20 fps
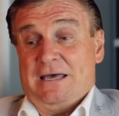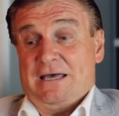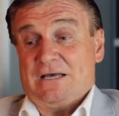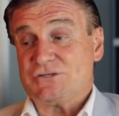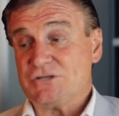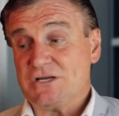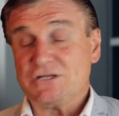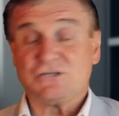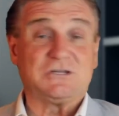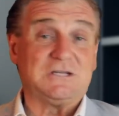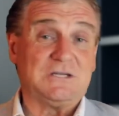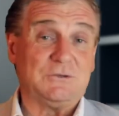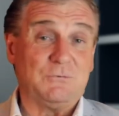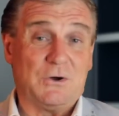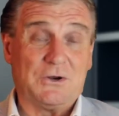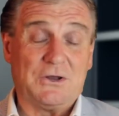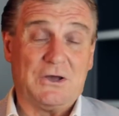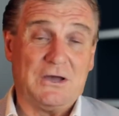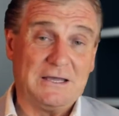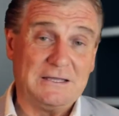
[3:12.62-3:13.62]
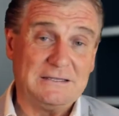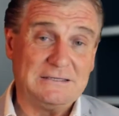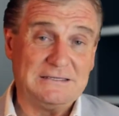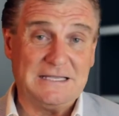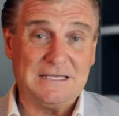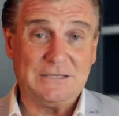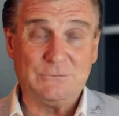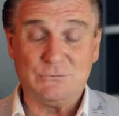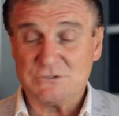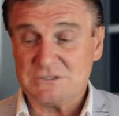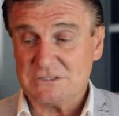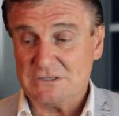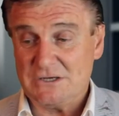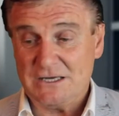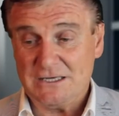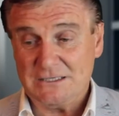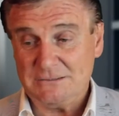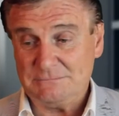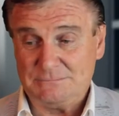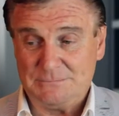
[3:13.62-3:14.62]
Essentially, what I did was that
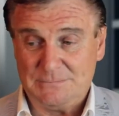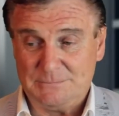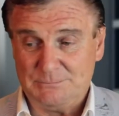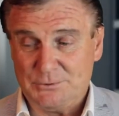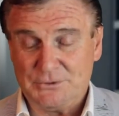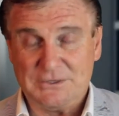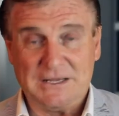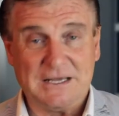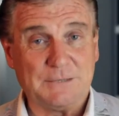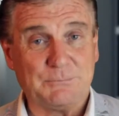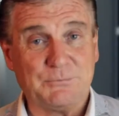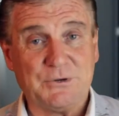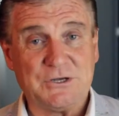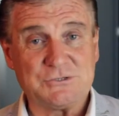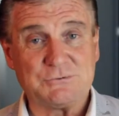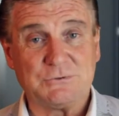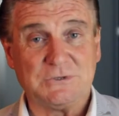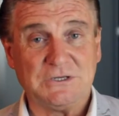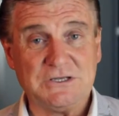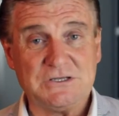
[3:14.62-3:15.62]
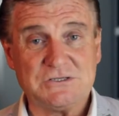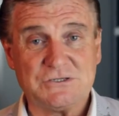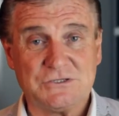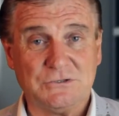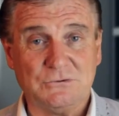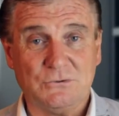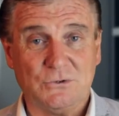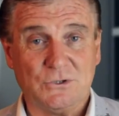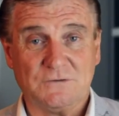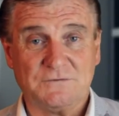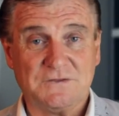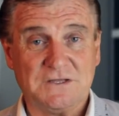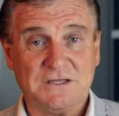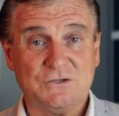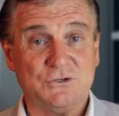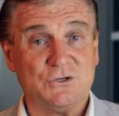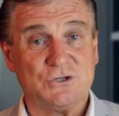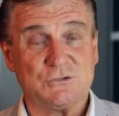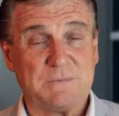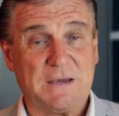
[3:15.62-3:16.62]
I put out a press release to all of
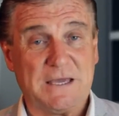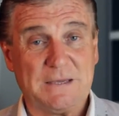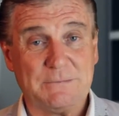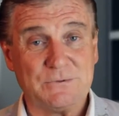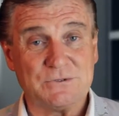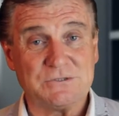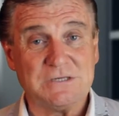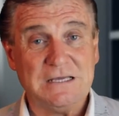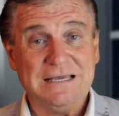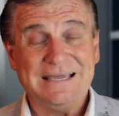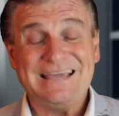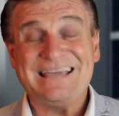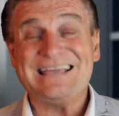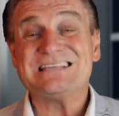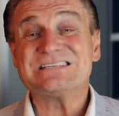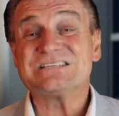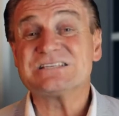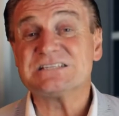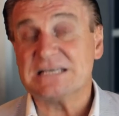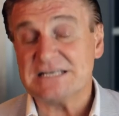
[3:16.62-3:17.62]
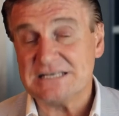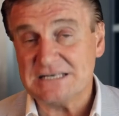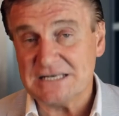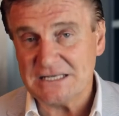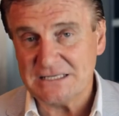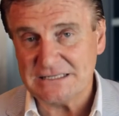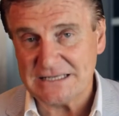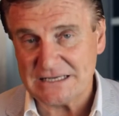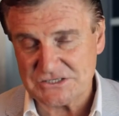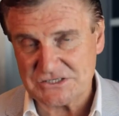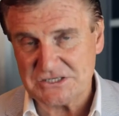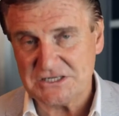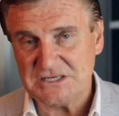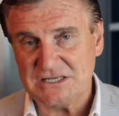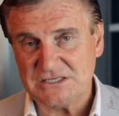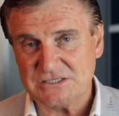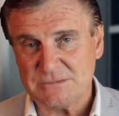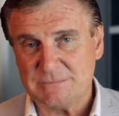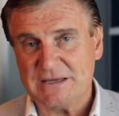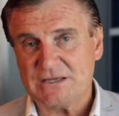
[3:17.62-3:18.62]
the newspapers in Sydney. Now,
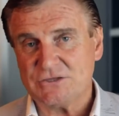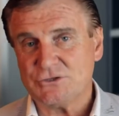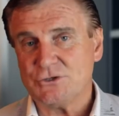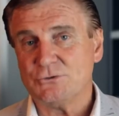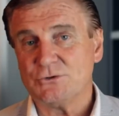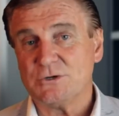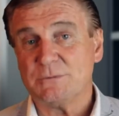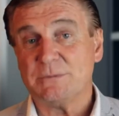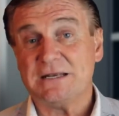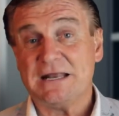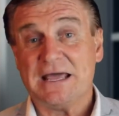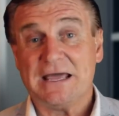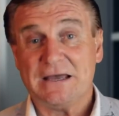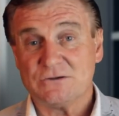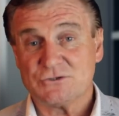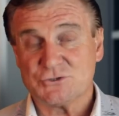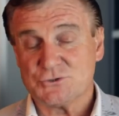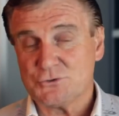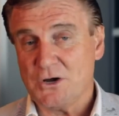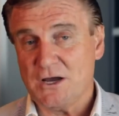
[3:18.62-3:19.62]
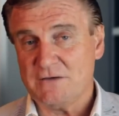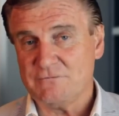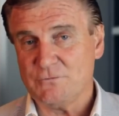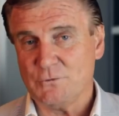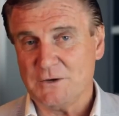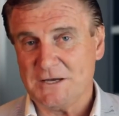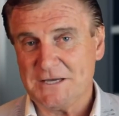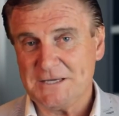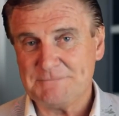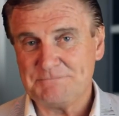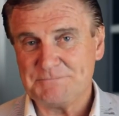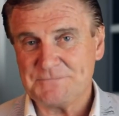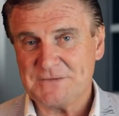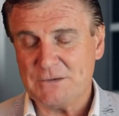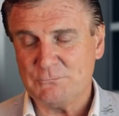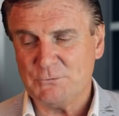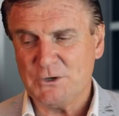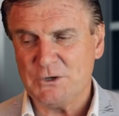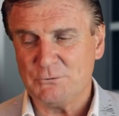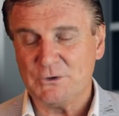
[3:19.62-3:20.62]
Sydney's about two and a bit hours drive away.
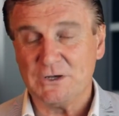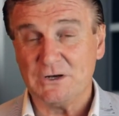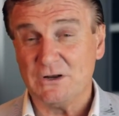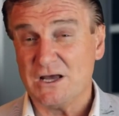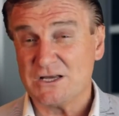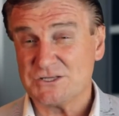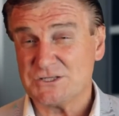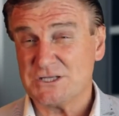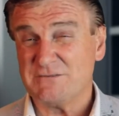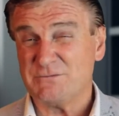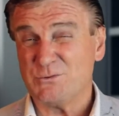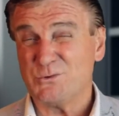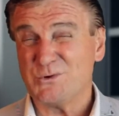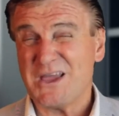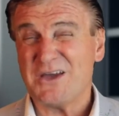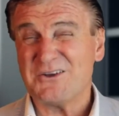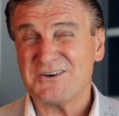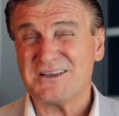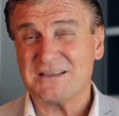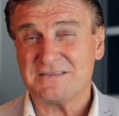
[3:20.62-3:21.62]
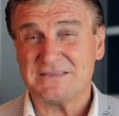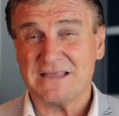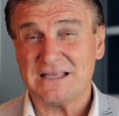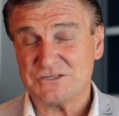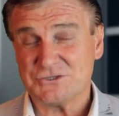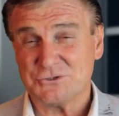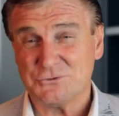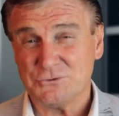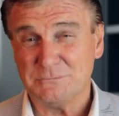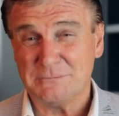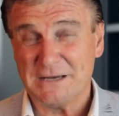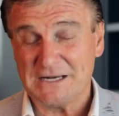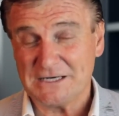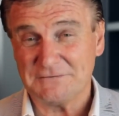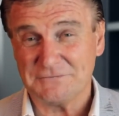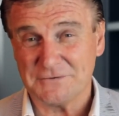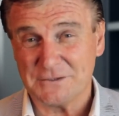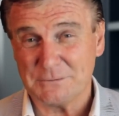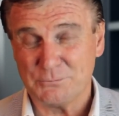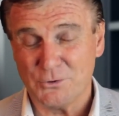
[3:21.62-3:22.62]
And we realised that if we were going to get that sort of
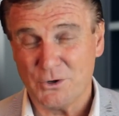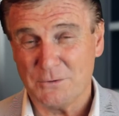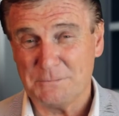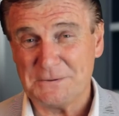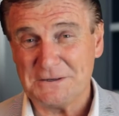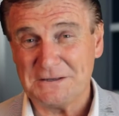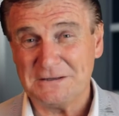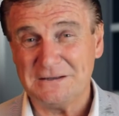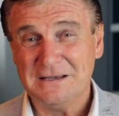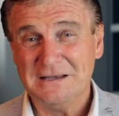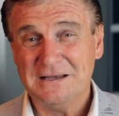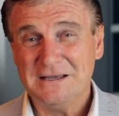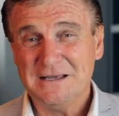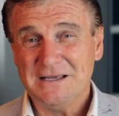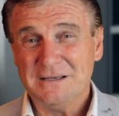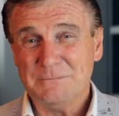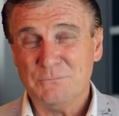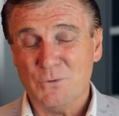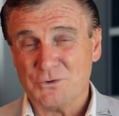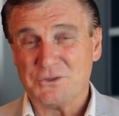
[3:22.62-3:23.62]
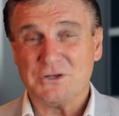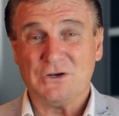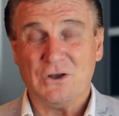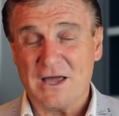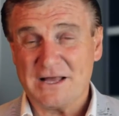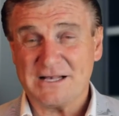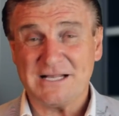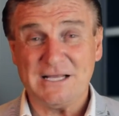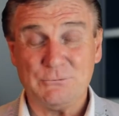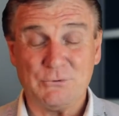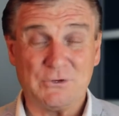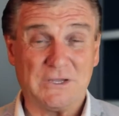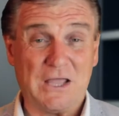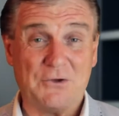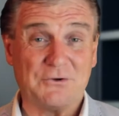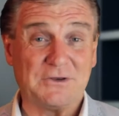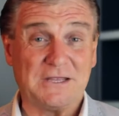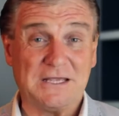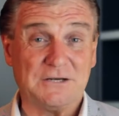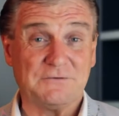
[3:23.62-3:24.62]
money for the property, more than likely we're
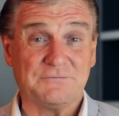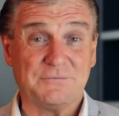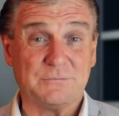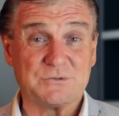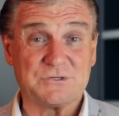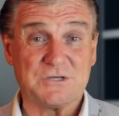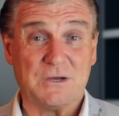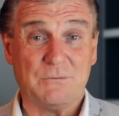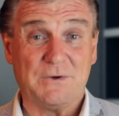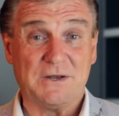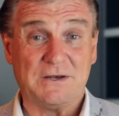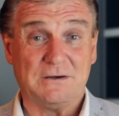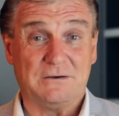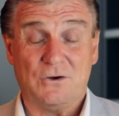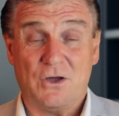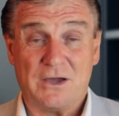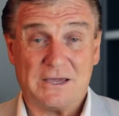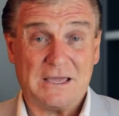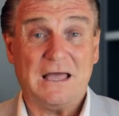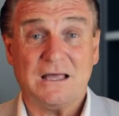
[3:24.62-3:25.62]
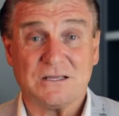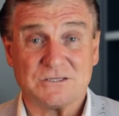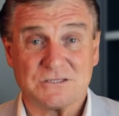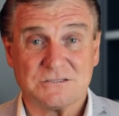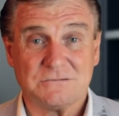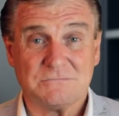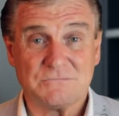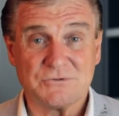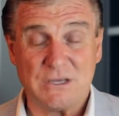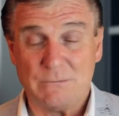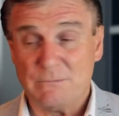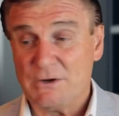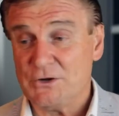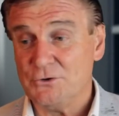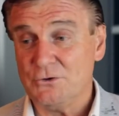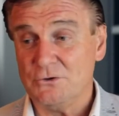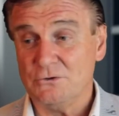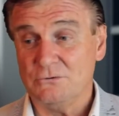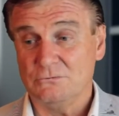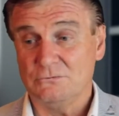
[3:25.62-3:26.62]
going to get it from someone like us, someone
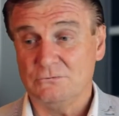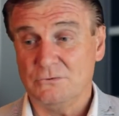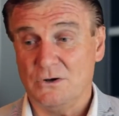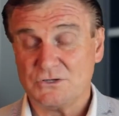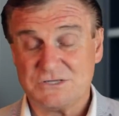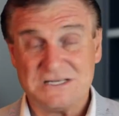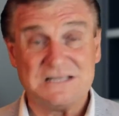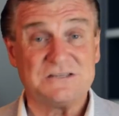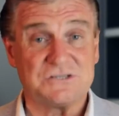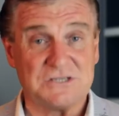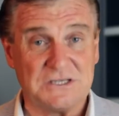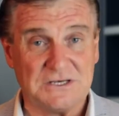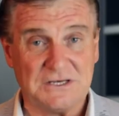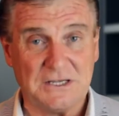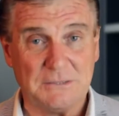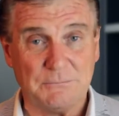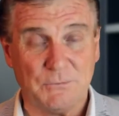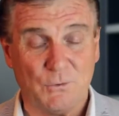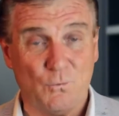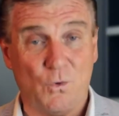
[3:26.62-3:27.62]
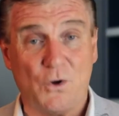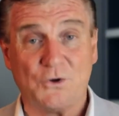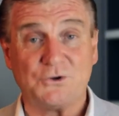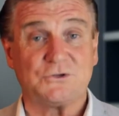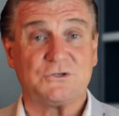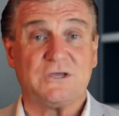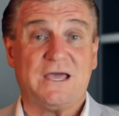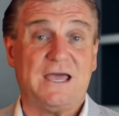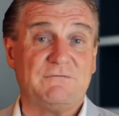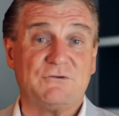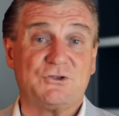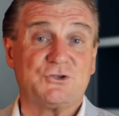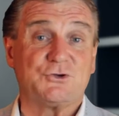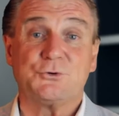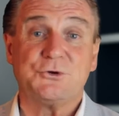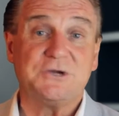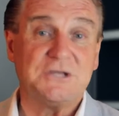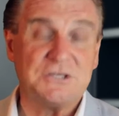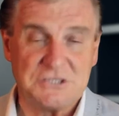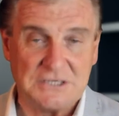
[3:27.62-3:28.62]
who was in Sydney but wanted to have a
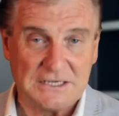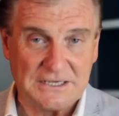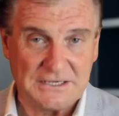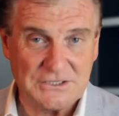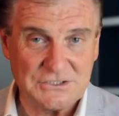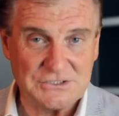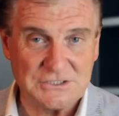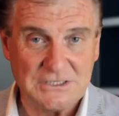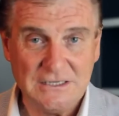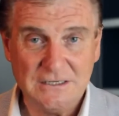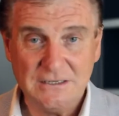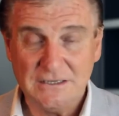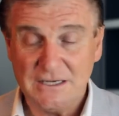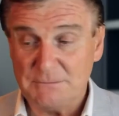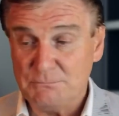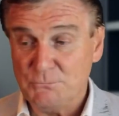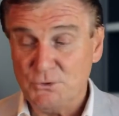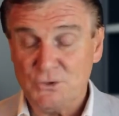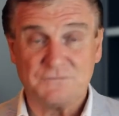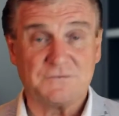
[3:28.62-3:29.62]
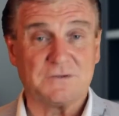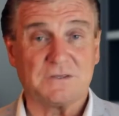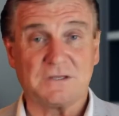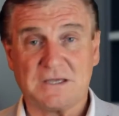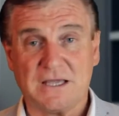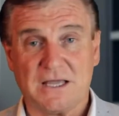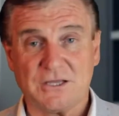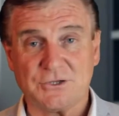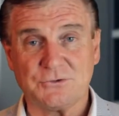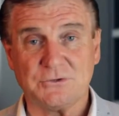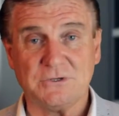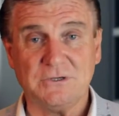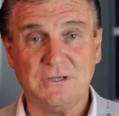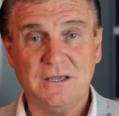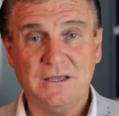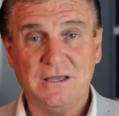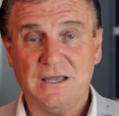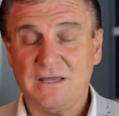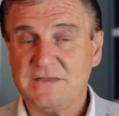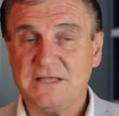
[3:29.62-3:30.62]
tree change change and move to the country,
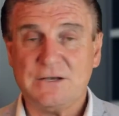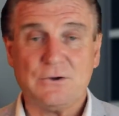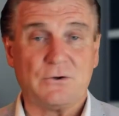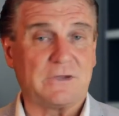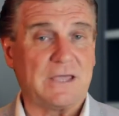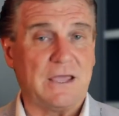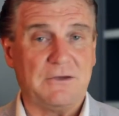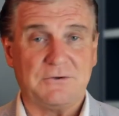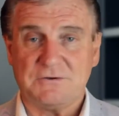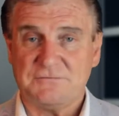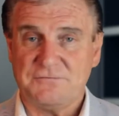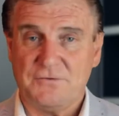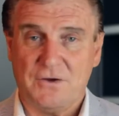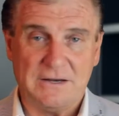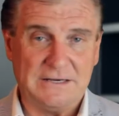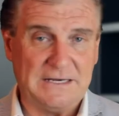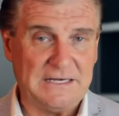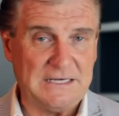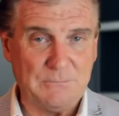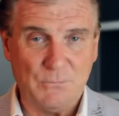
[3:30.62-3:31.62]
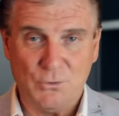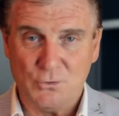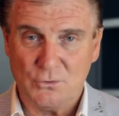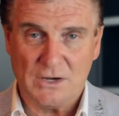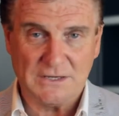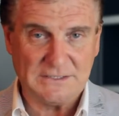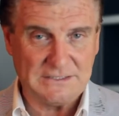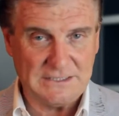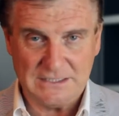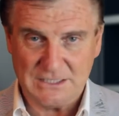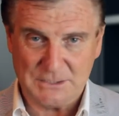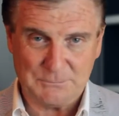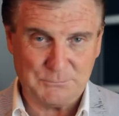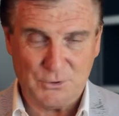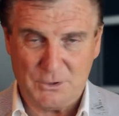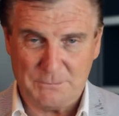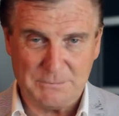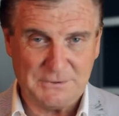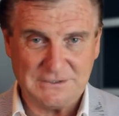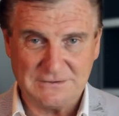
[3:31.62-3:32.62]
and they're not going to find any more idyllic
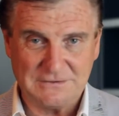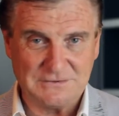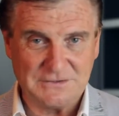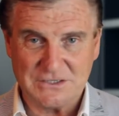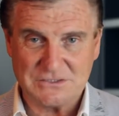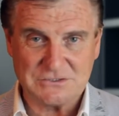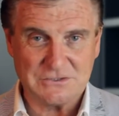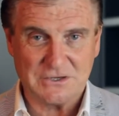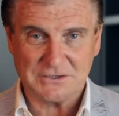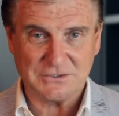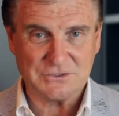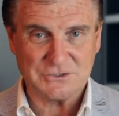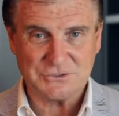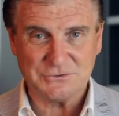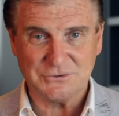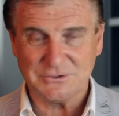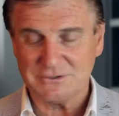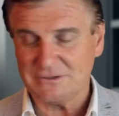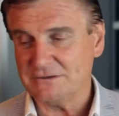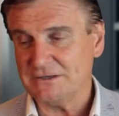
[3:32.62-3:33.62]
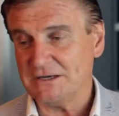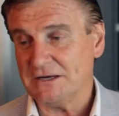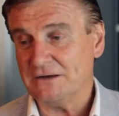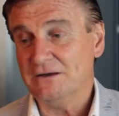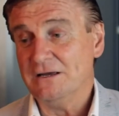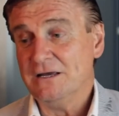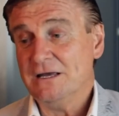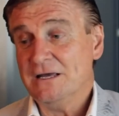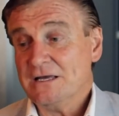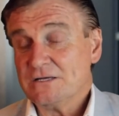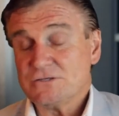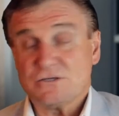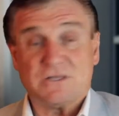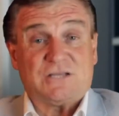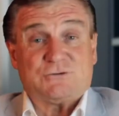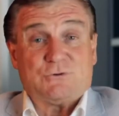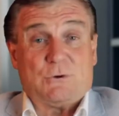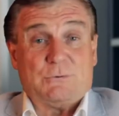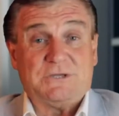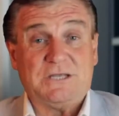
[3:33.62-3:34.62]
property than this, I can assure you. You know, so
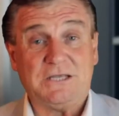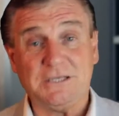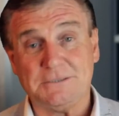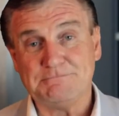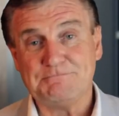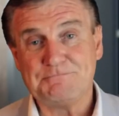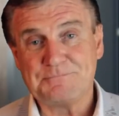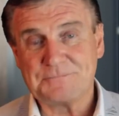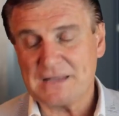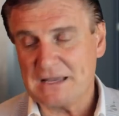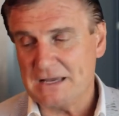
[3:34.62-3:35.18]
that's what we did.